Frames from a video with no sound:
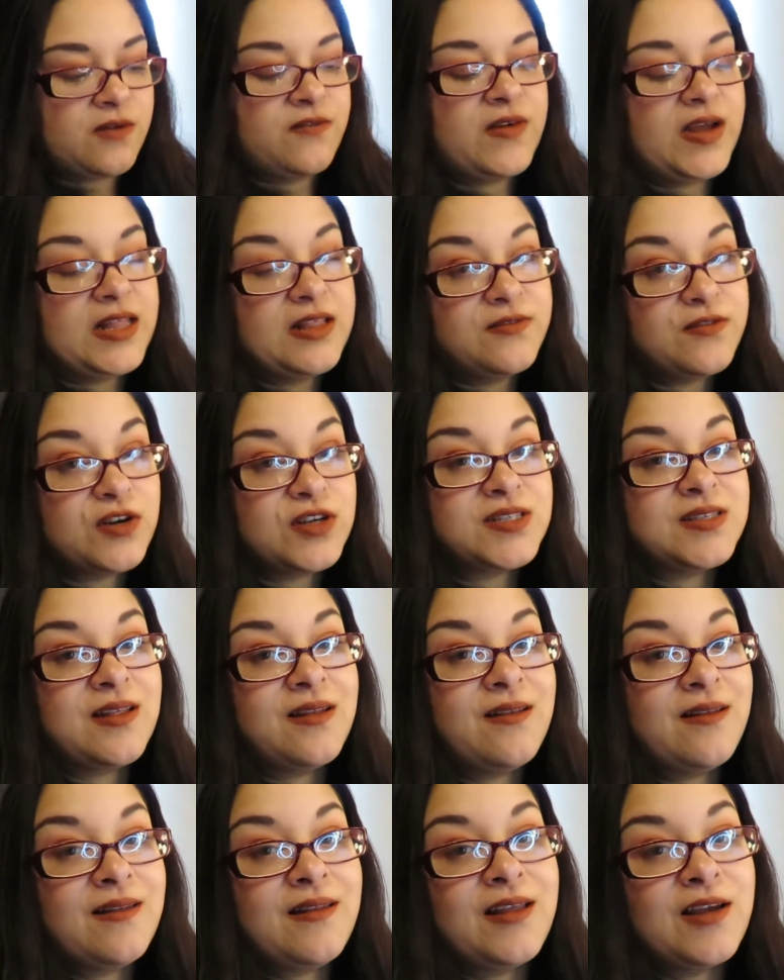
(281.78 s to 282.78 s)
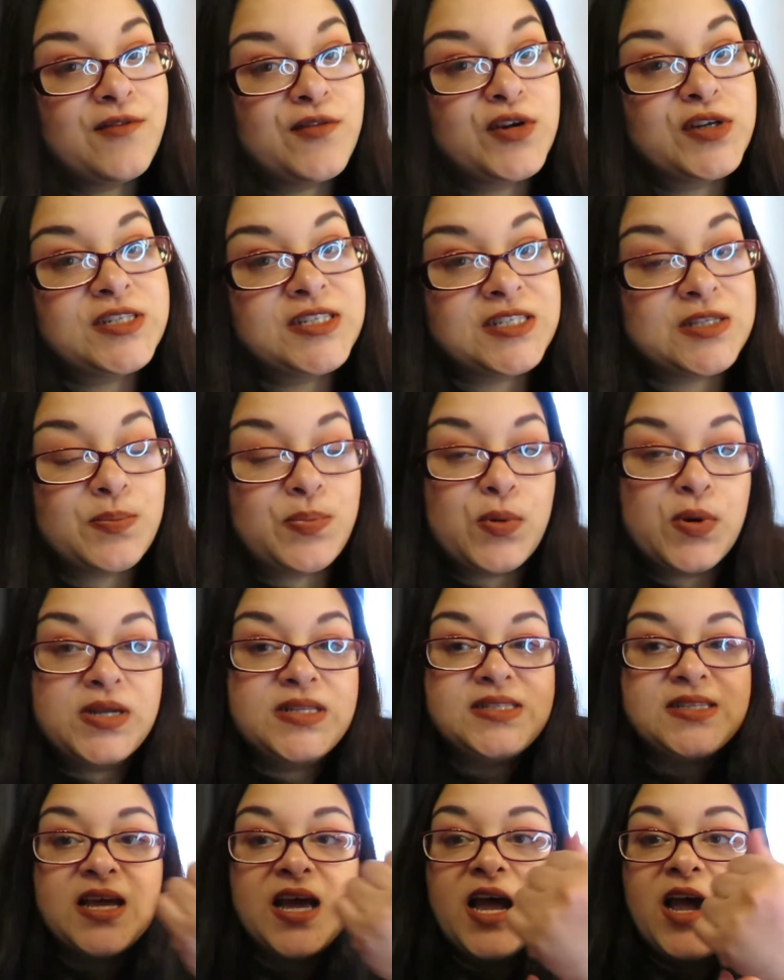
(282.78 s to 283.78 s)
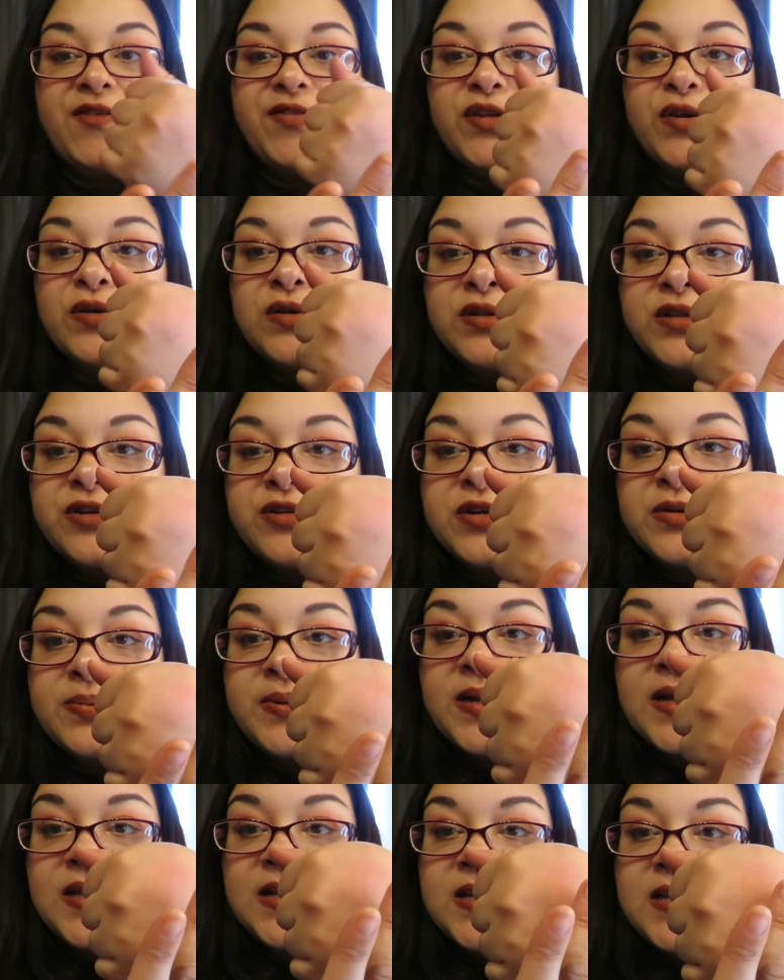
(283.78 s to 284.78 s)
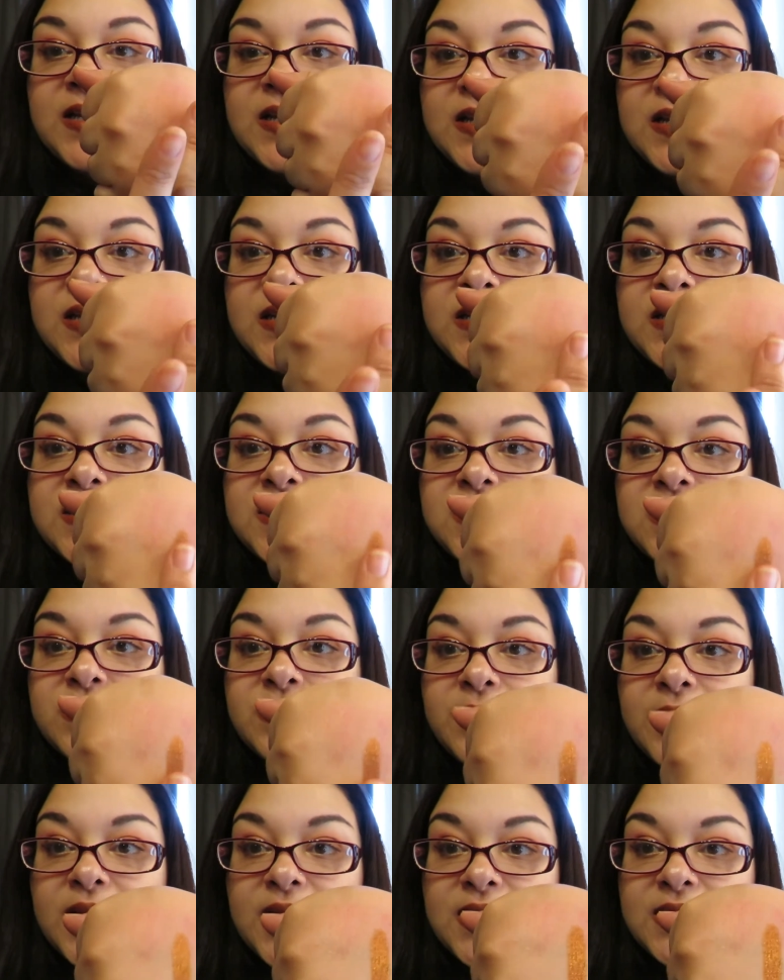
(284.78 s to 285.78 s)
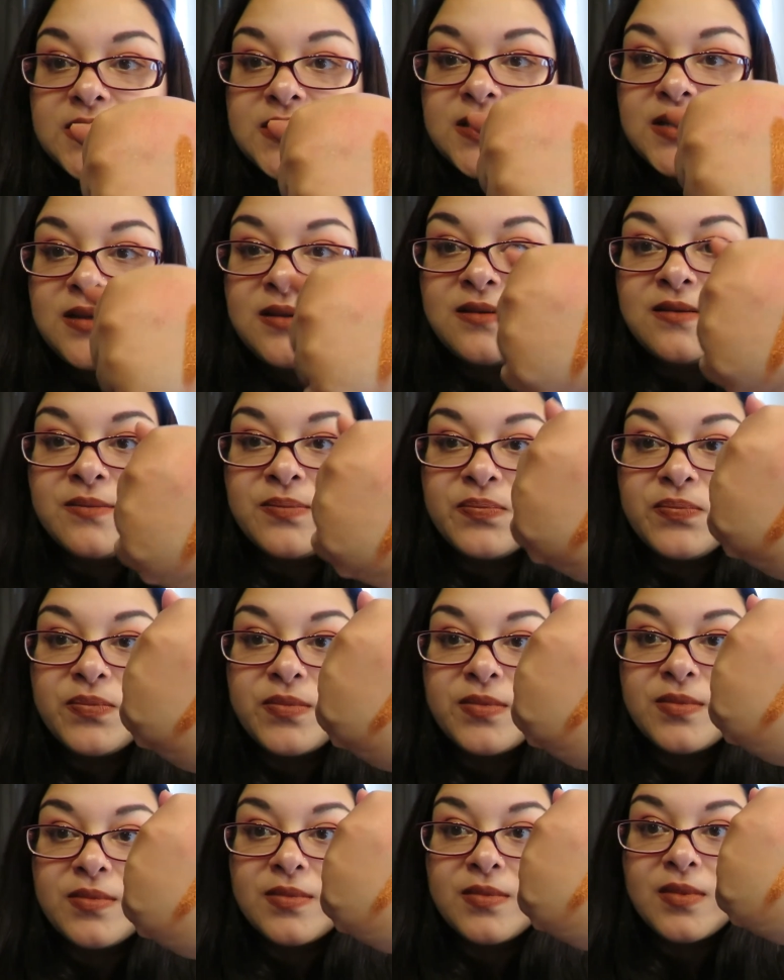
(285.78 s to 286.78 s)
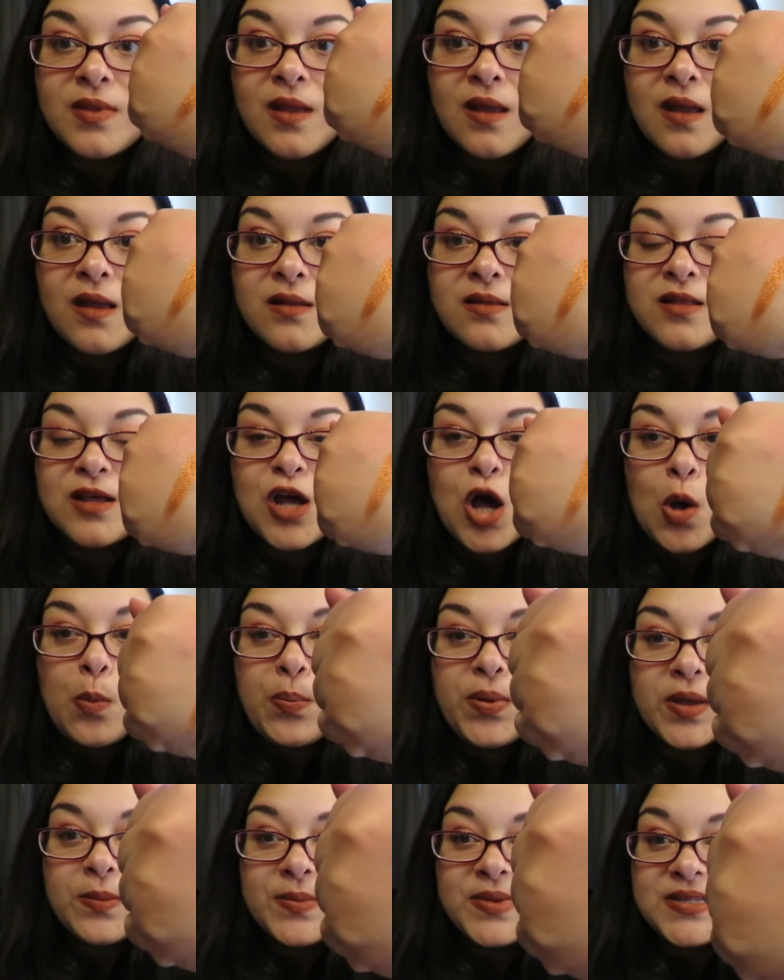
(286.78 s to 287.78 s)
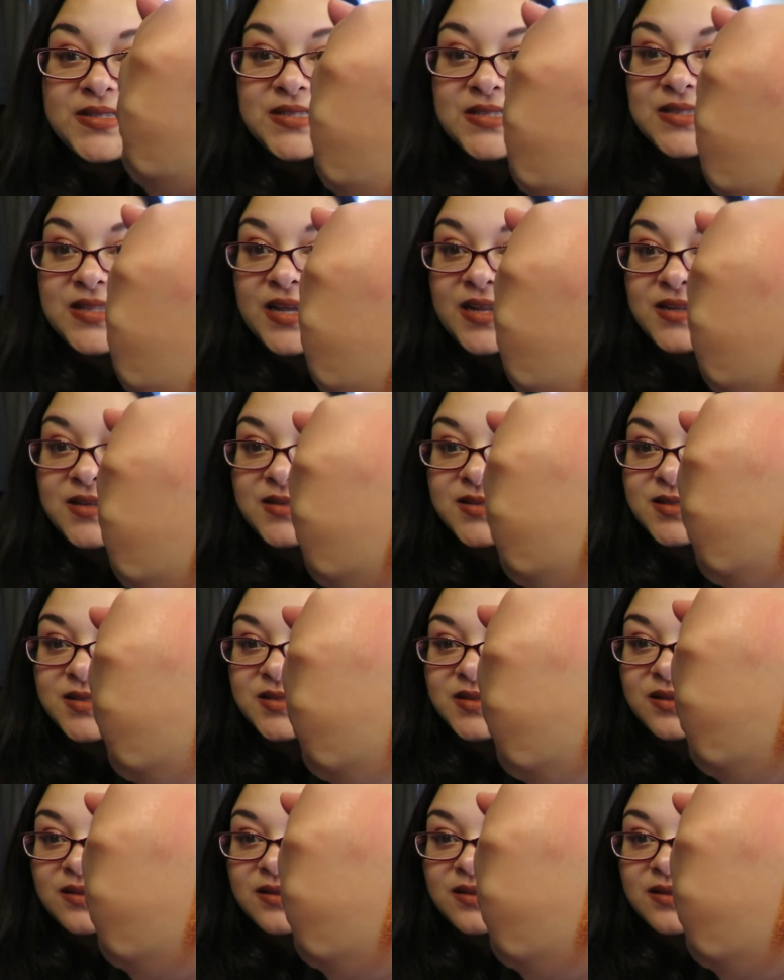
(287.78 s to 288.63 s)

Violet Voss never disappoints. I have the Holy Grail palette and it's amazing. Look how pigmented that is.